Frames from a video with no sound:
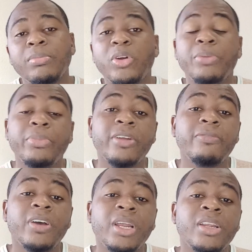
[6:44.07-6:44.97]
But the mere
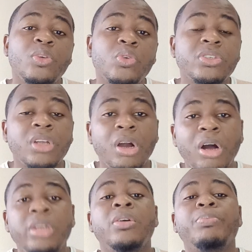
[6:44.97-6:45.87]
fact that he was
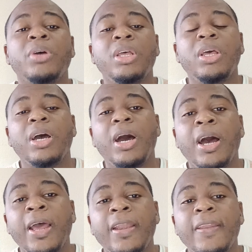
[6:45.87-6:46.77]
called up
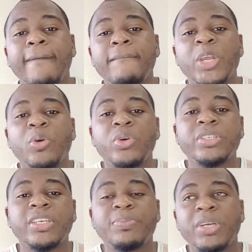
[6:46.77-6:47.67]
and, you know, was
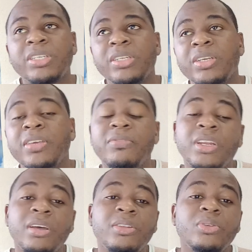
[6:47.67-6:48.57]
expected to give
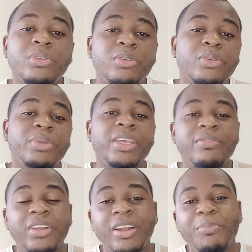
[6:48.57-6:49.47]
to be
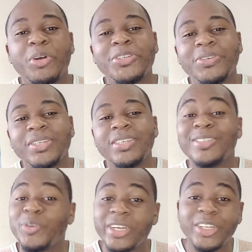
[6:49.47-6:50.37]
given an opportunity
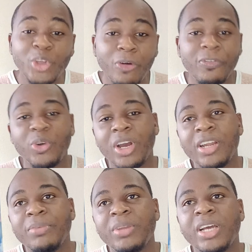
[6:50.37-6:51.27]
is really tough luck on
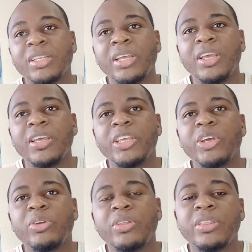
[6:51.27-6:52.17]
him that, you
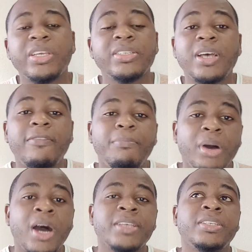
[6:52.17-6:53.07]
know, things have
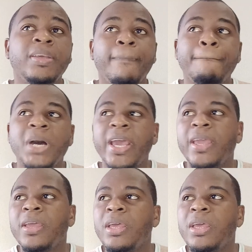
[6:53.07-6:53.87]
passed him by.